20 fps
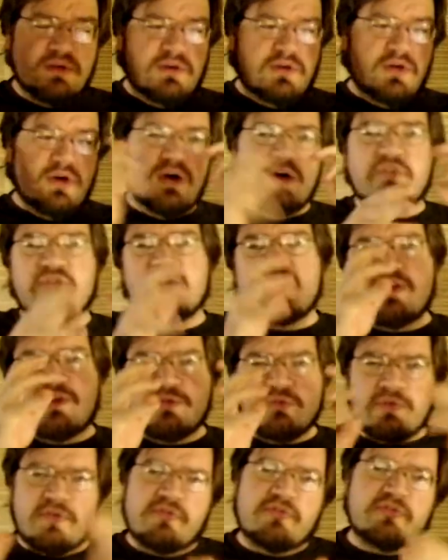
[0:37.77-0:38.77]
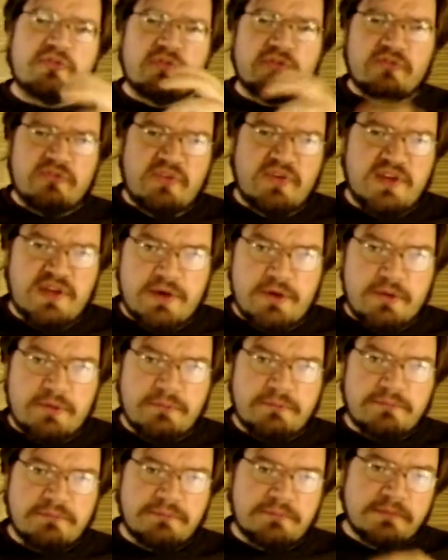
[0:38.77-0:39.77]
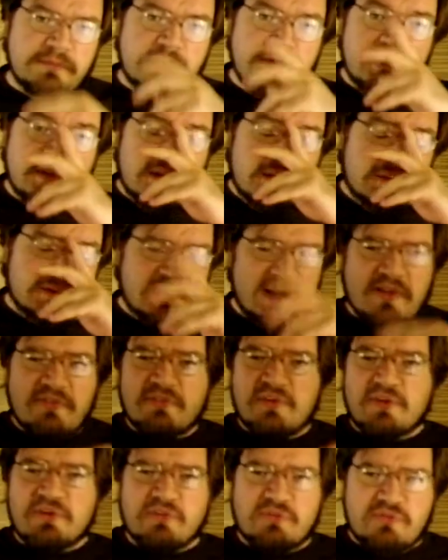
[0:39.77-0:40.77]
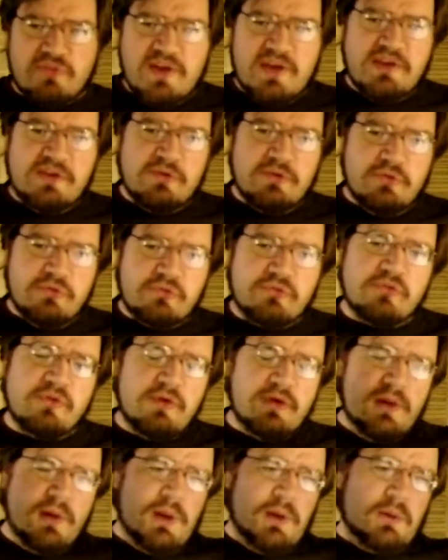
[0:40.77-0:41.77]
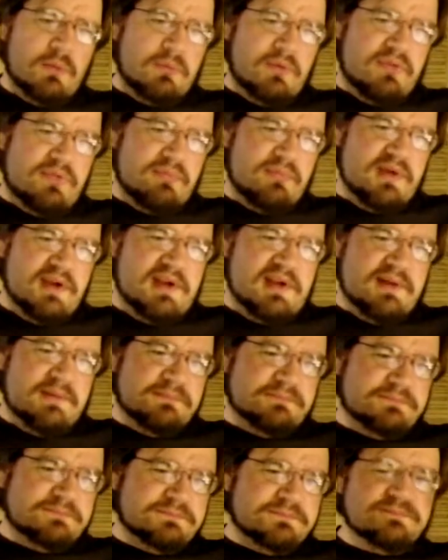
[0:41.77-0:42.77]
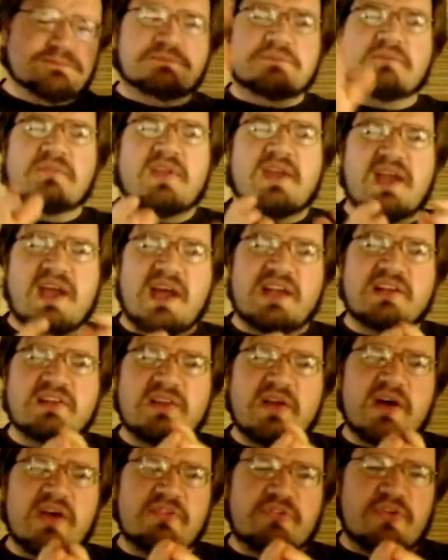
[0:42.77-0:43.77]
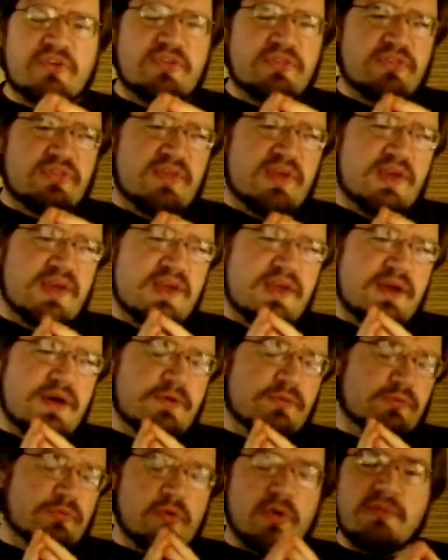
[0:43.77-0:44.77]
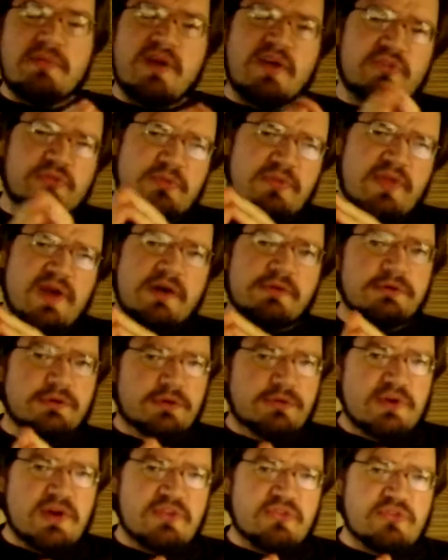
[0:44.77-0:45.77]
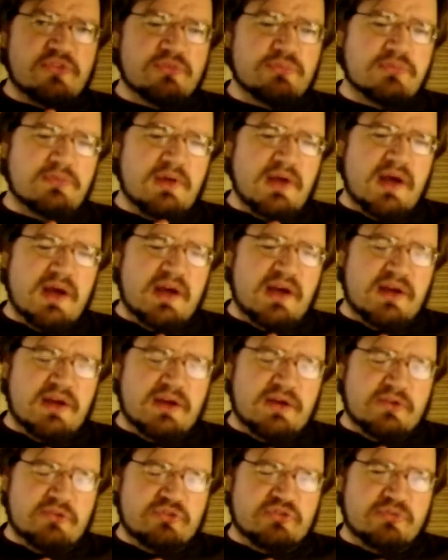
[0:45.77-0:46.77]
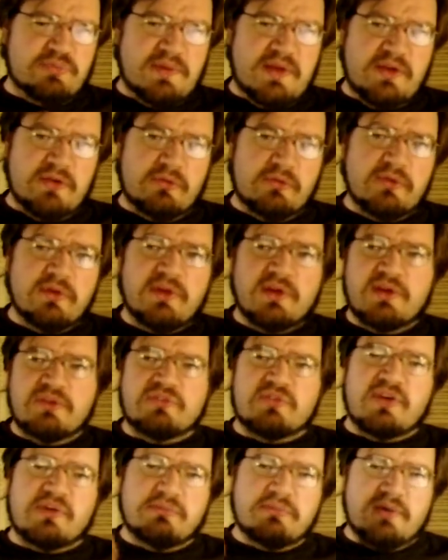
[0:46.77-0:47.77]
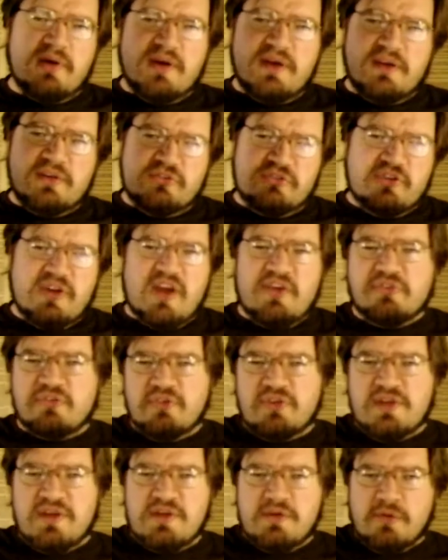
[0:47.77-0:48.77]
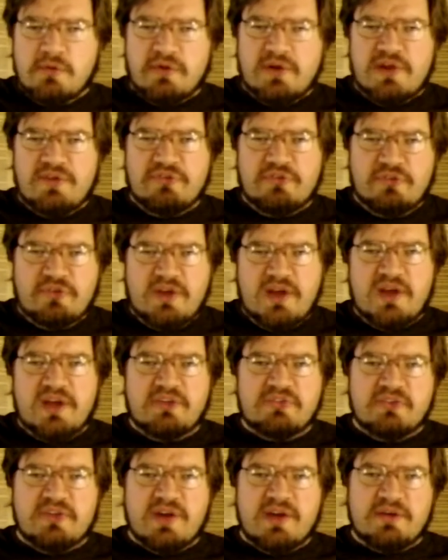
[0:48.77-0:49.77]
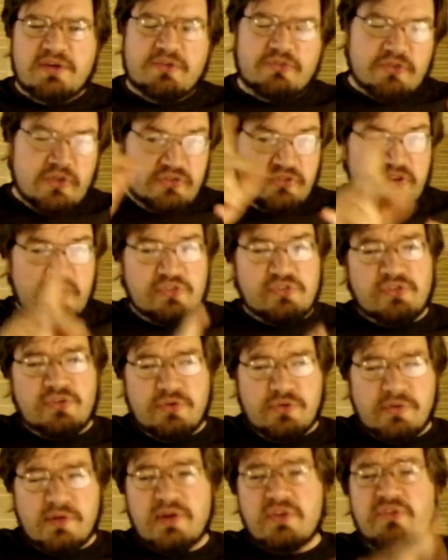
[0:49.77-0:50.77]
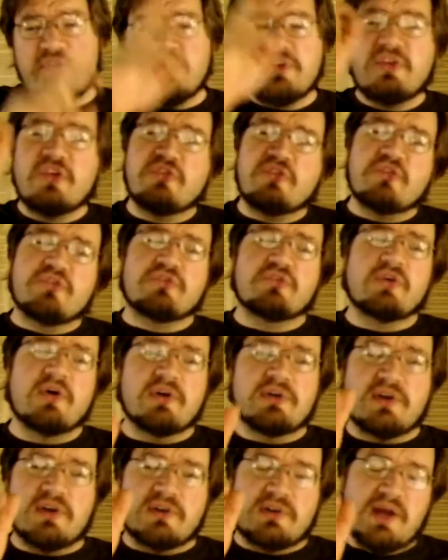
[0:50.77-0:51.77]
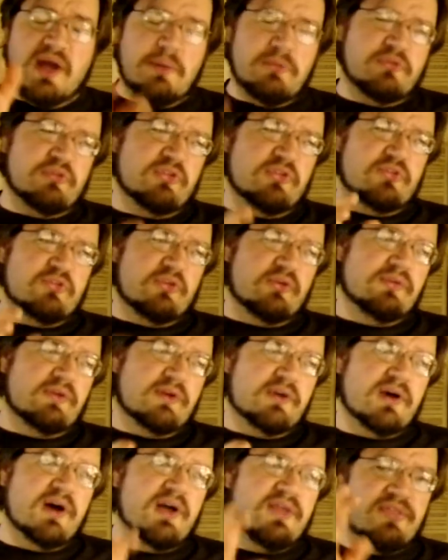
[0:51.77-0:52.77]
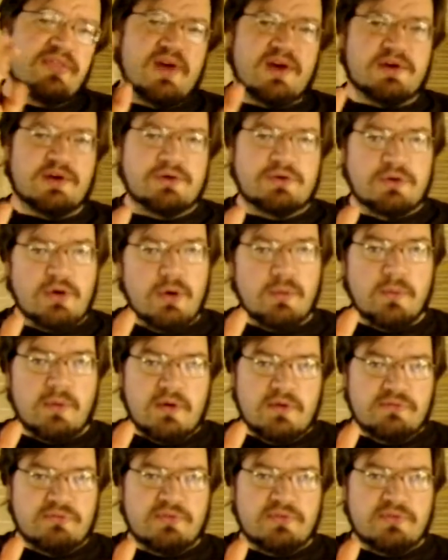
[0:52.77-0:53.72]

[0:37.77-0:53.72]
Aussie Griffin video covered under fair use with me analysing the Romance Without Regrets uh, spiel done by a chastity oriented educator. I say chastity oriented because he's not an abstinence only guy that I know of,